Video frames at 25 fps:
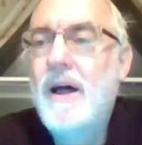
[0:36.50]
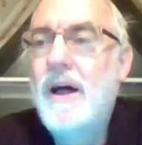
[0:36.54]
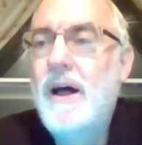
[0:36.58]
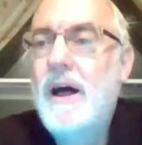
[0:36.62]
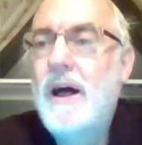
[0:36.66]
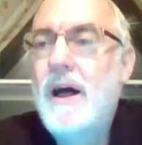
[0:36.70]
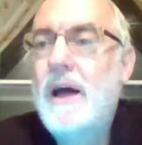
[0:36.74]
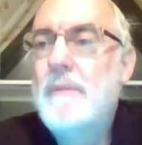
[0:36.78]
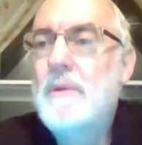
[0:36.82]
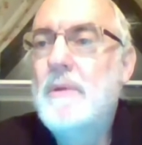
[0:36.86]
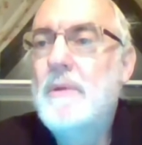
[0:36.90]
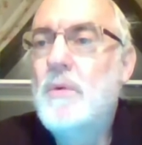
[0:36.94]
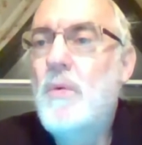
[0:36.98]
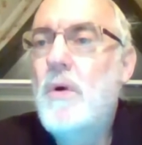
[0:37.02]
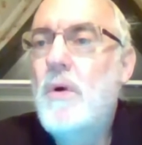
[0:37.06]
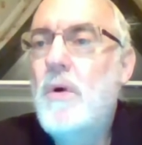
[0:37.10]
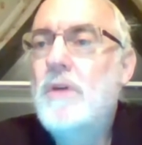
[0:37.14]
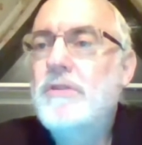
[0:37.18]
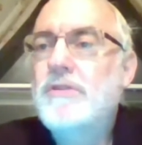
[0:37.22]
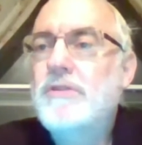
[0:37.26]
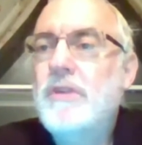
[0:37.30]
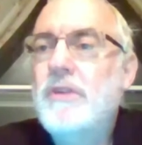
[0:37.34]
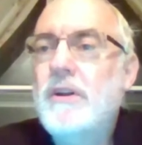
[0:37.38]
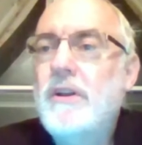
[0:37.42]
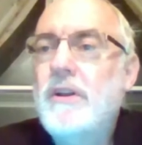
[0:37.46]
I'm in
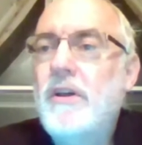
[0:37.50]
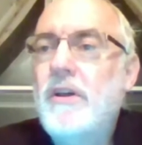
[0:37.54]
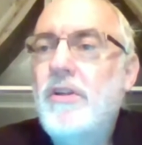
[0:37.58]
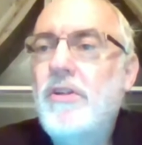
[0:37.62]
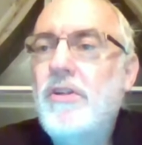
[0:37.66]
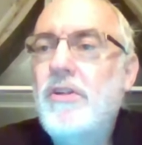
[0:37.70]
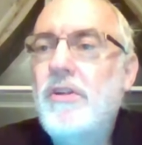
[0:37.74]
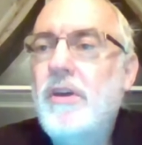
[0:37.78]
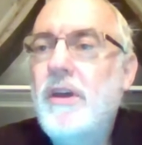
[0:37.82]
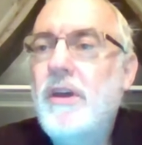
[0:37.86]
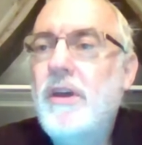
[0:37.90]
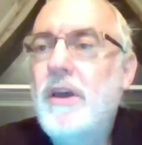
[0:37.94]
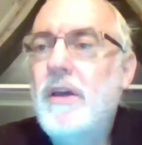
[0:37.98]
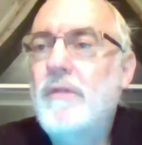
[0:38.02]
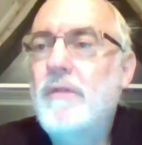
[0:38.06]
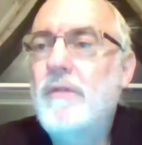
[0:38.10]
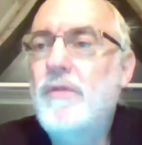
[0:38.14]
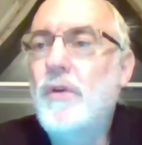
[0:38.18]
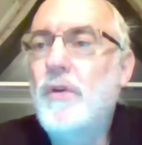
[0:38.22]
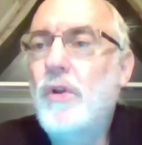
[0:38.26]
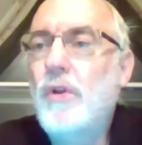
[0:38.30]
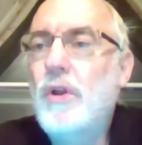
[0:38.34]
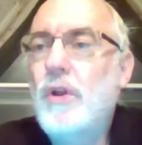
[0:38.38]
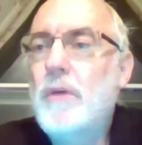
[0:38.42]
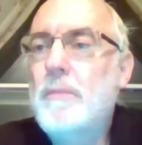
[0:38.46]
Washington, D.C.
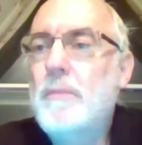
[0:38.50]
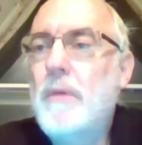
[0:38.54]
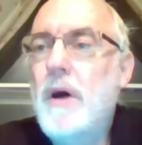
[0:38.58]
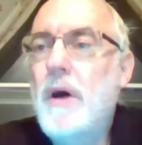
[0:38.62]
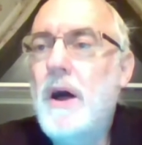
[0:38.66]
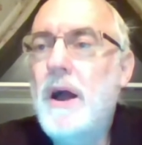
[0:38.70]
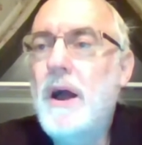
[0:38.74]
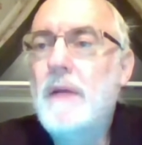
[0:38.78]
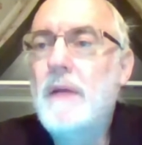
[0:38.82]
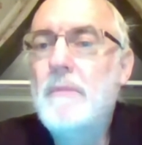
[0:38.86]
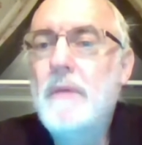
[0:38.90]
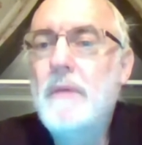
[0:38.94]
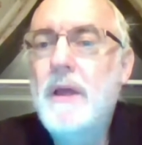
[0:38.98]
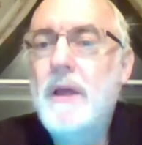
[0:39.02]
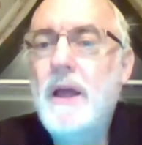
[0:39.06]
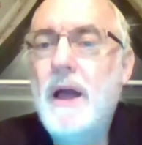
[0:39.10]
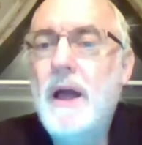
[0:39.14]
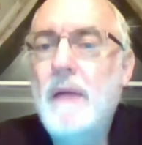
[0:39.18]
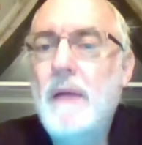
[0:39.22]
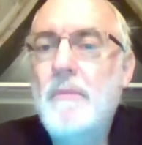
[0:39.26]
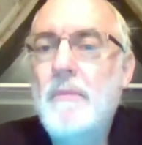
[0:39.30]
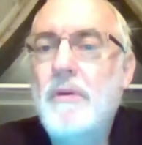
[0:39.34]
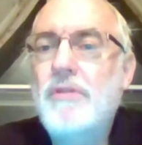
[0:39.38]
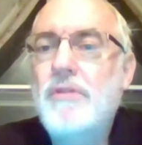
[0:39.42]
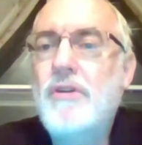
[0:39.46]
If you look behind me,
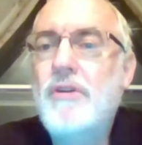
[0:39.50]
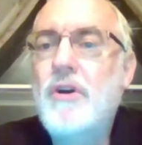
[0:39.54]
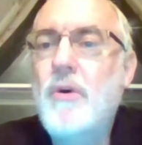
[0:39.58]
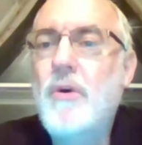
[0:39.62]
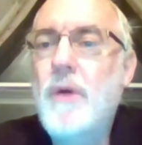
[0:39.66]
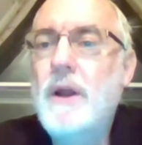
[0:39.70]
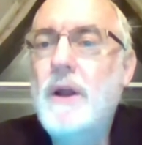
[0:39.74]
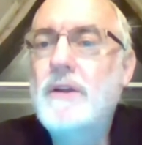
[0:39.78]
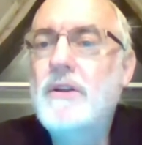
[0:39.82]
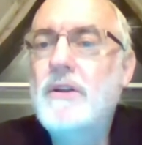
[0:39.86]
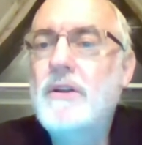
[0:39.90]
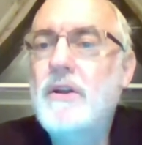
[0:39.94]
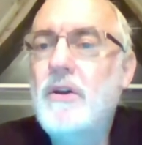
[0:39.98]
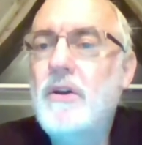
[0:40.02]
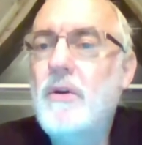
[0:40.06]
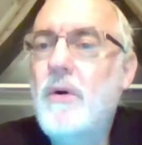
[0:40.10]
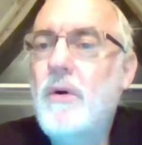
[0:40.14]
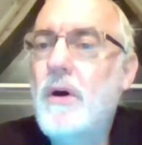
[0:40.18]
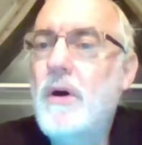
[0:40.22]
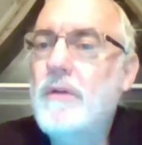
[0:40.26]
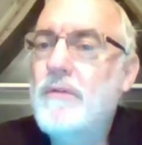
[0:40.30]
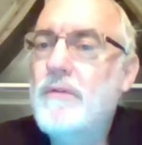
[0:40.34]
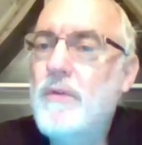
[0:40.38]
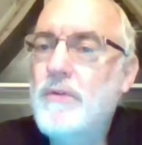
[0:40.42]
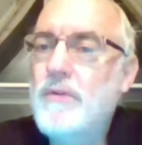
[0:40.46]
I must correct
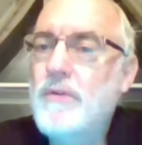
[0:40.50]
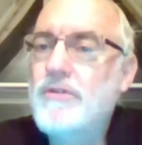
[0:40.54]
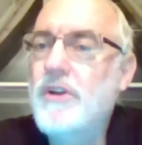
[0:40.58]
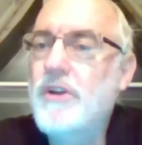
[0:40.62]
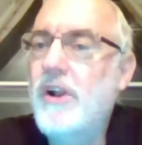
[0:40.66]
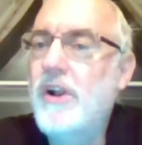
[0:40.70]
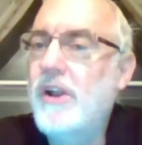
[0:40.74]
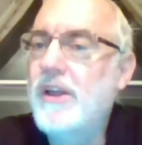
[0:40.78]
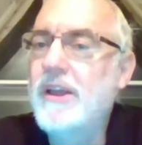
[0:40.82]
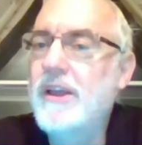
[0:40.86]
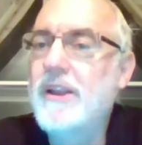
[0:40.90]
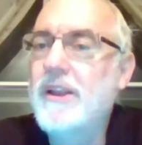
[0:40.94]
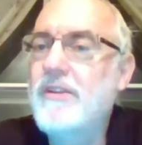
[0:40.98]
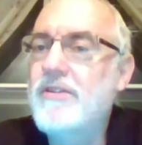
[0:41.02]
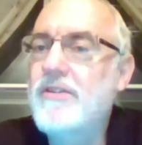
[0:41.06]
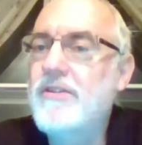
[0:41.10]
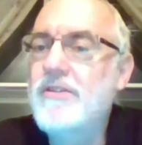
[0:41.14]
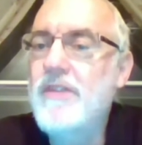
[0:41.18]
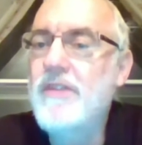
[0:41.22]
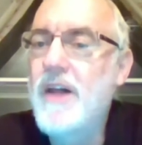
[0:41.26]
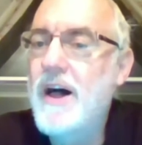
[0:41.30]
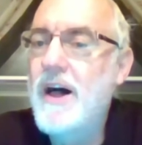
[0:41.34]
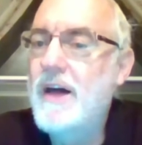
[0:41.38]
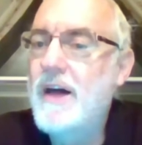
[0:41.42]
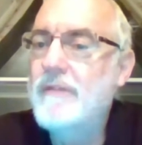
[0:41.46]
you. Unfortunately, it is
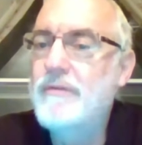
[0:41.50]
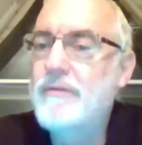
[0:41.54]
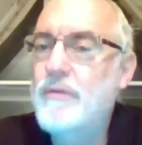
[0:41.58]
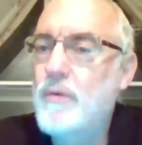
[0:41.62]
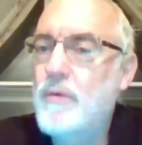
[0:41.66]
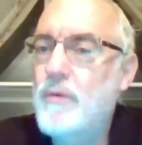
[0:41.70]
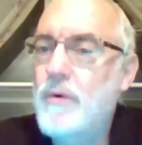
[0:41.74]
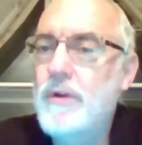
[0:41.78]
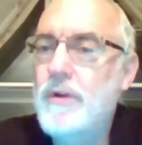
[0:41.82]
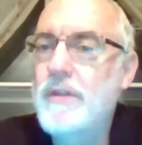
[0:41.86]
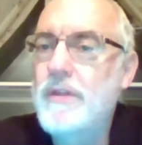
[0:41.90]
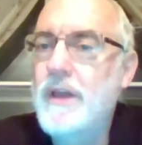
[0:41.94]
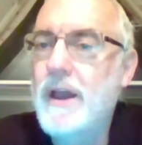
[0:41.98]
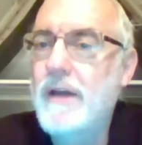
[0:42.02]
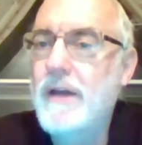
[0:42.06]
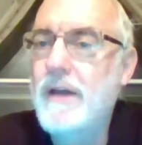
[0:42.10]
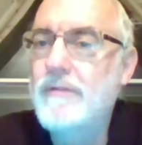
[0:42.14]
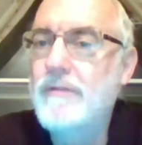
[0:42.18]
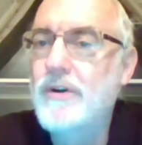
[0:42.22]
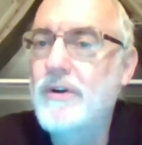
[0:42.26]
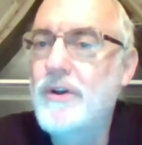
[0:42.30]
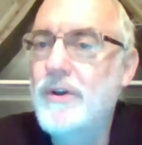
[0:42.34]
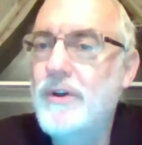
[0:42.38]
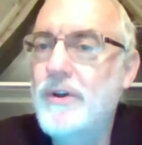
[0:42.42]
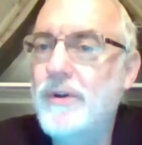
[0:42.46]
not 4
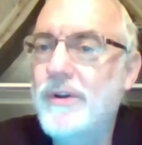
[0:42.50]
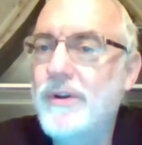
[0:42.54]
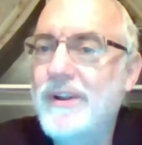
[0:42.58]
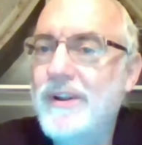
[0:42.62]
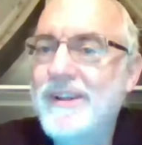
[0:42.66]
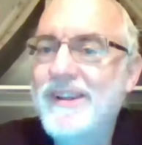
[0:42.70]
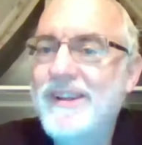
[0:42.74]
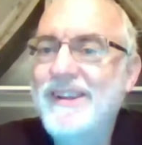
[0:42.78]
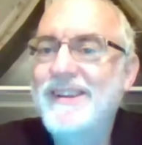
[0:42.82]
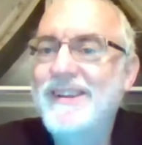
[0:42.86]
p.m.